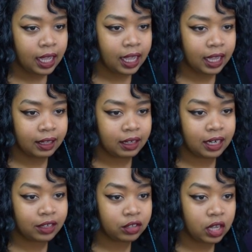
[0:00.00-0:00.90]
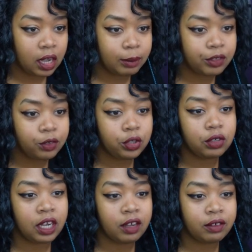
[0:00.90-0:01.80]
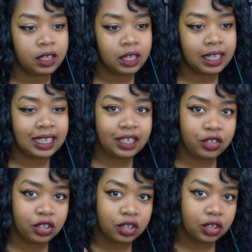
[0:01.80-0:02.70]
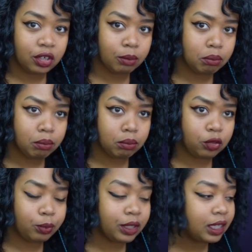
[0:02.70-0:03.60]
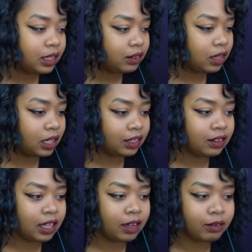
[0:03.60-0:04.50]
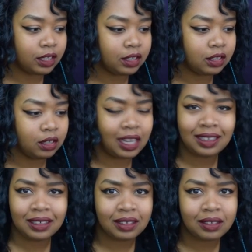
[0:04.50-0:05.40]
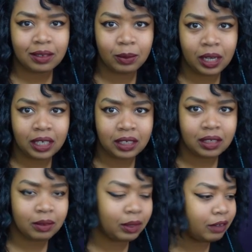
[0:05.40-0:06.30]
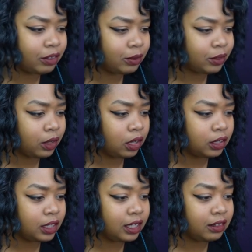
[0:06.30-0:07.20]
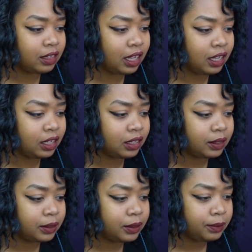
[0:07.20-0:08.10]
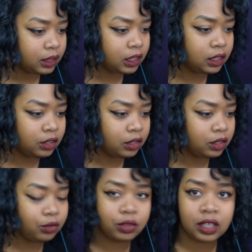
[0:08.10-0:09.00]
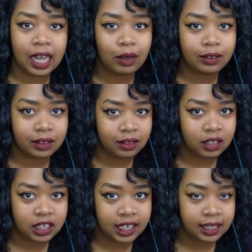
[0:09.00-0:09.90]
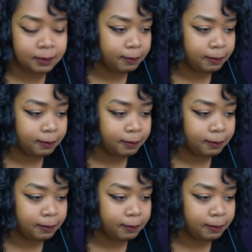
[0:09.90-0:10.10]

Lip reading: And then it has how much food you have. Each duplicant, unless they have like the gluttonous one, whatever it was called, they use 1,000 a day.